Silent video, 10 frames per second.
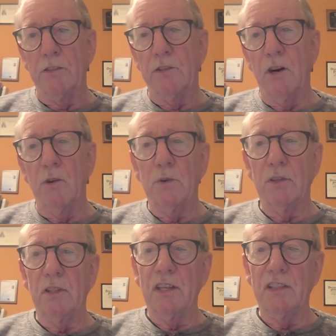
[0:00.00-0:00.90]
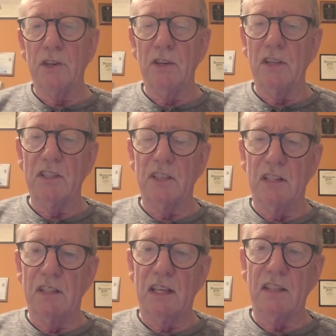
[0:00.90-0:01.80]
So, in a certain
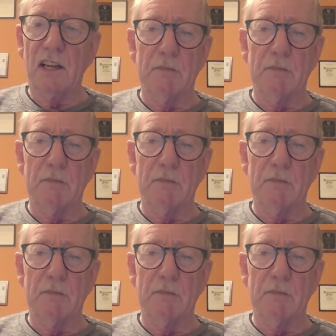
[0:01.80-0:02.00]
extent, that